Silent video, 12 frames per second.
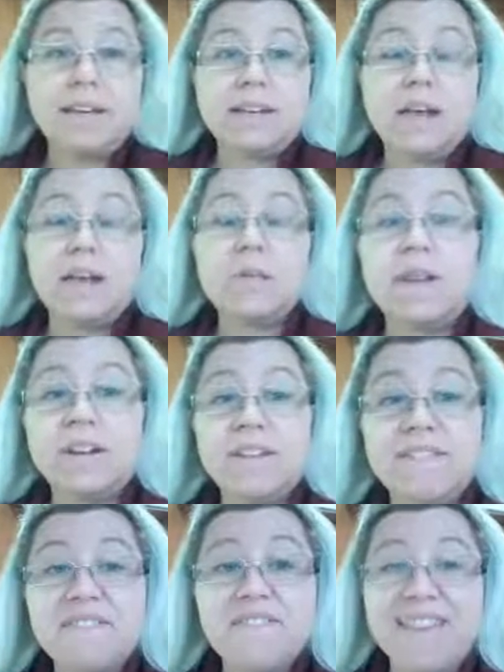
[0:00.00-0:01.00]
Now I want to
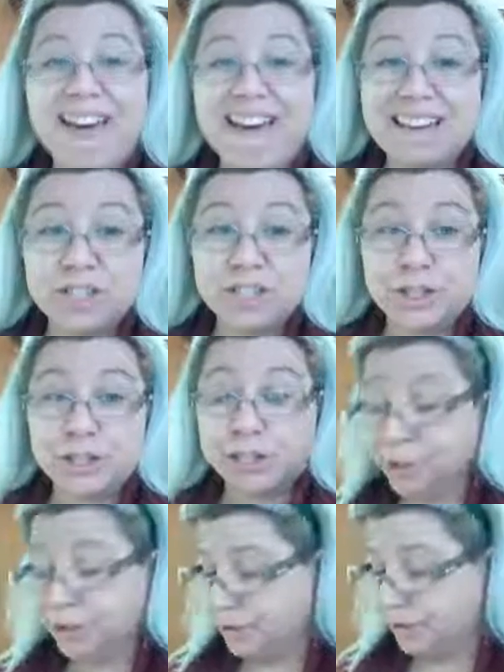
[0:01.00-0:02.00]
factor.
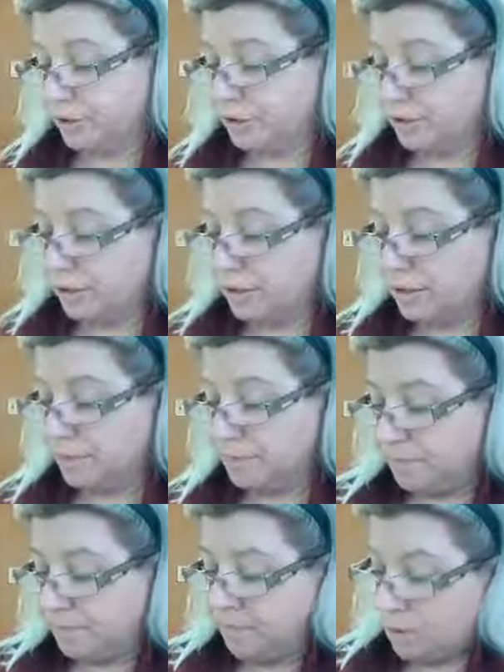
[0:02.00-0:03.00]

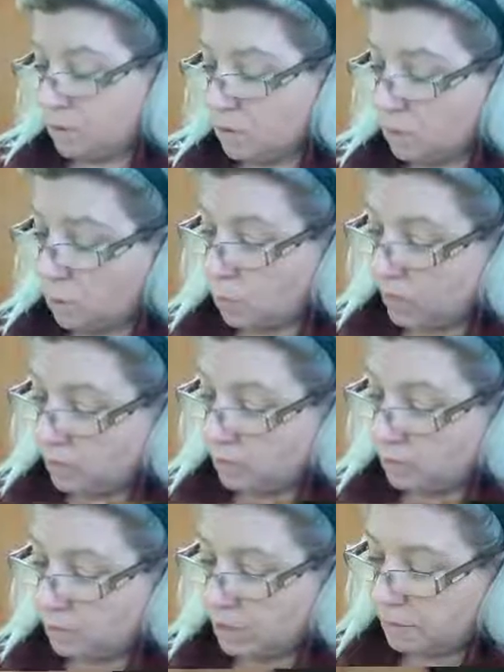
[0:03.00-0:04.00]
So what
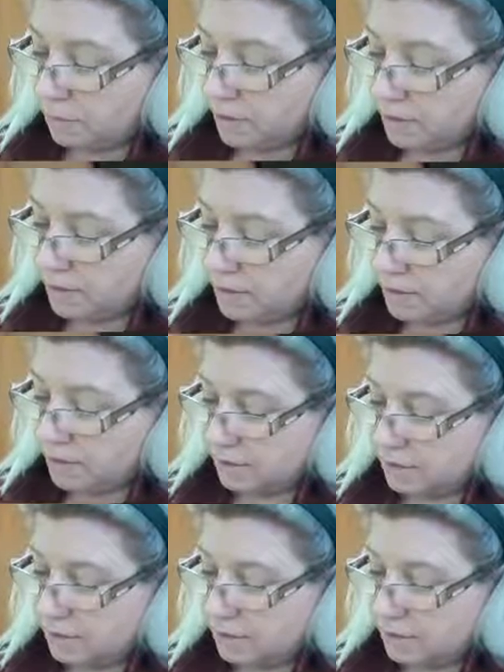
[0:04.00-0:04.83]
two numbers?